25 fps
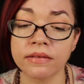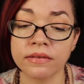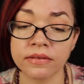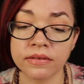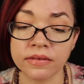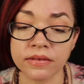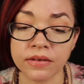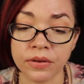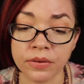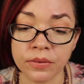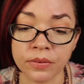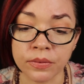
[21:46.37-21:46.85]

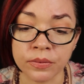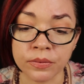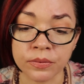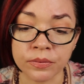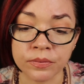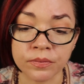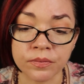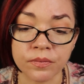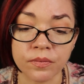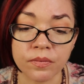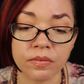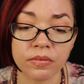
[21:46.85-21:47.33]
So
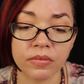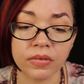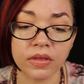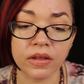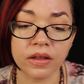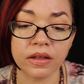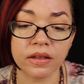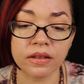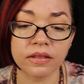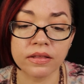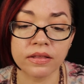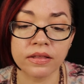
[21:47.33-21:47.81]

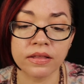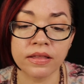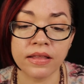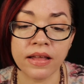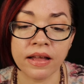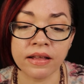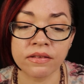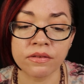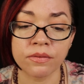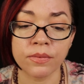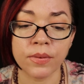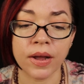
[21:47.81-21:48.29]

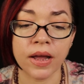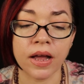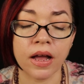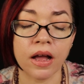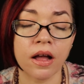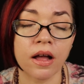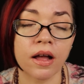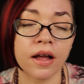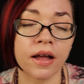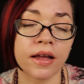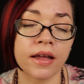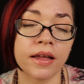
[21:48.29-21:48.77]
that's why
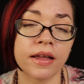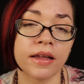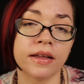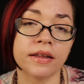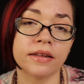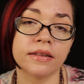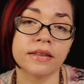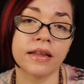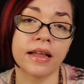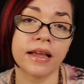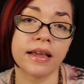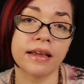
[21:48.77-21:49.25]

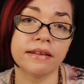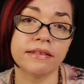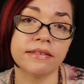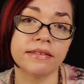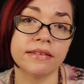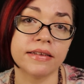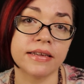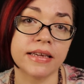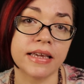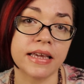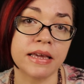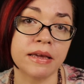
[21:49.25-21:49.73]
I like
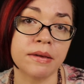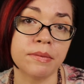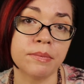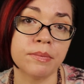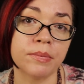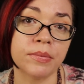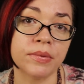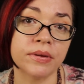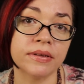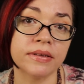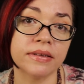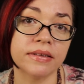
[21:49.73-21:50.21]
to
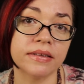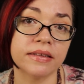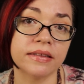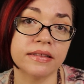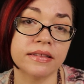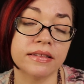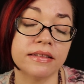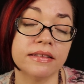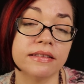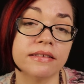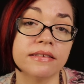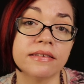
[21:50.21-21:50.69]
keep
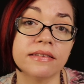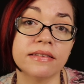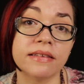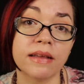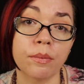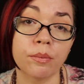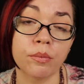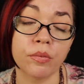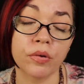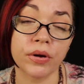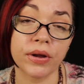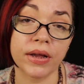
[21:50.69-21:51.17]
the
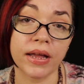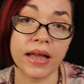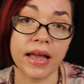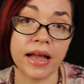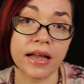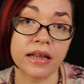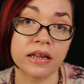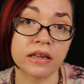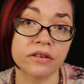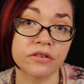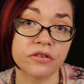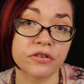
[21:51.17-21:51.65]
separate
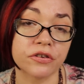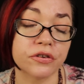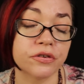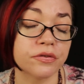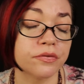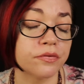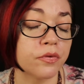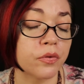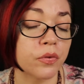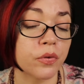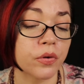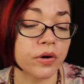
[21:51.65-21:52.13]
calendar
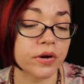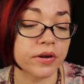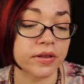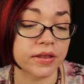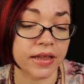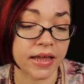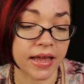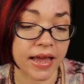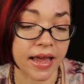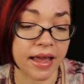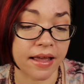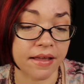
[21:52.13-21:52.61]
for
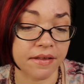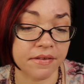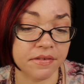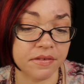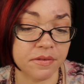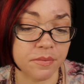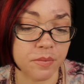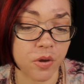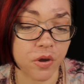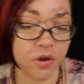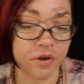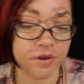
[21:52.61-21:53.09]
the
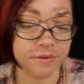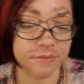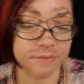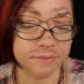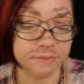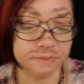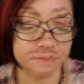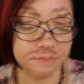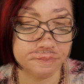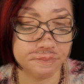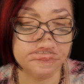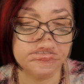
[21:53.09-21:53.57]
ASMR.
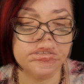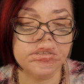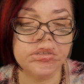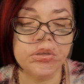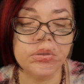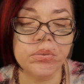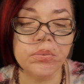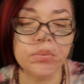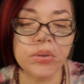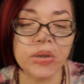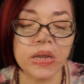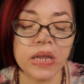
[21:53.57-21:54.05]

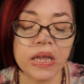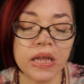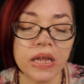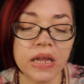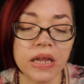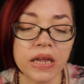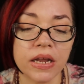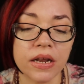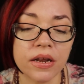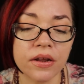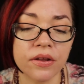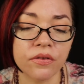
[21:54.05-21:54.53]
You
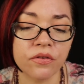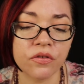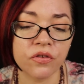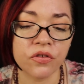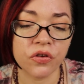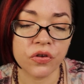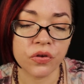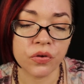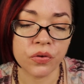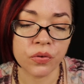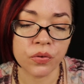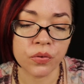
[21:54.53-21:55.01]
need
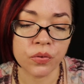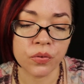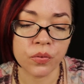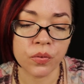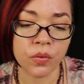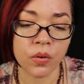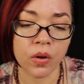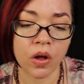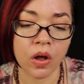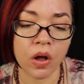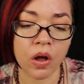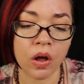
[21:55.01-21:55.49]

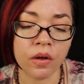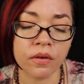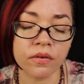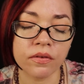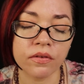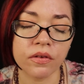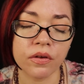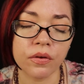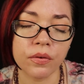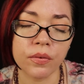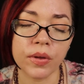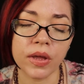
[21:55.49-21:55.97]
to
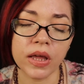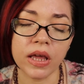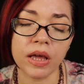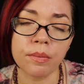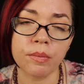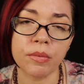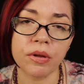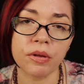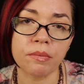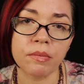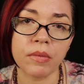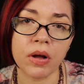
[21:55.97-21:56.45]
also
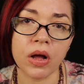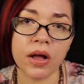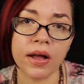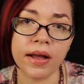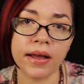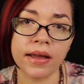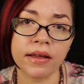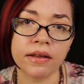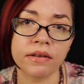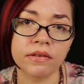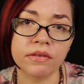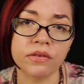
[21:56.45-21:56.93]
keep in
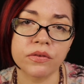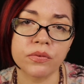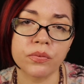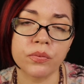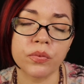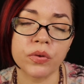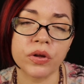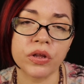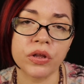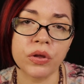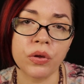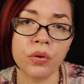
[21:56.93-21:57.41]
mind
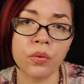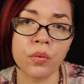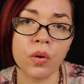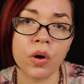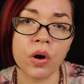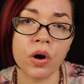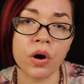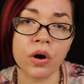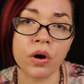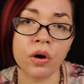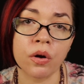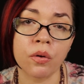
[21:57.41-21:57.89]
when you
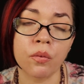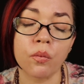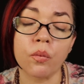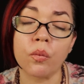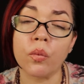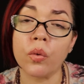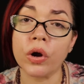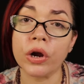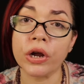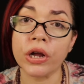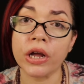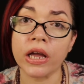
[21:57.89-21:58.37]
are
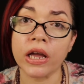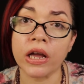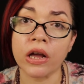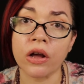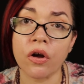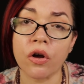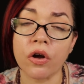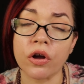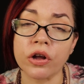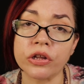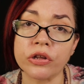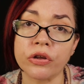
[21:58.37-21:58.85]

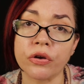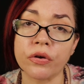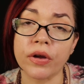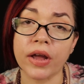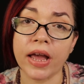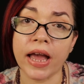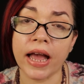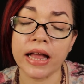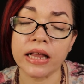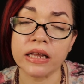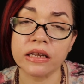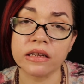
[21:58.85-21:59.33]
working on your
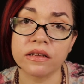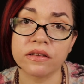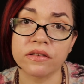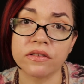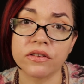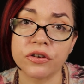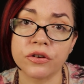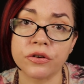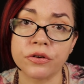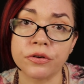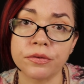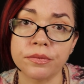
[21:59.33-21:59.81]

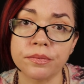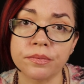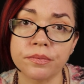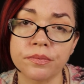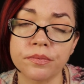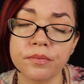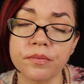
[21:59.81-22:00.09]
calendar.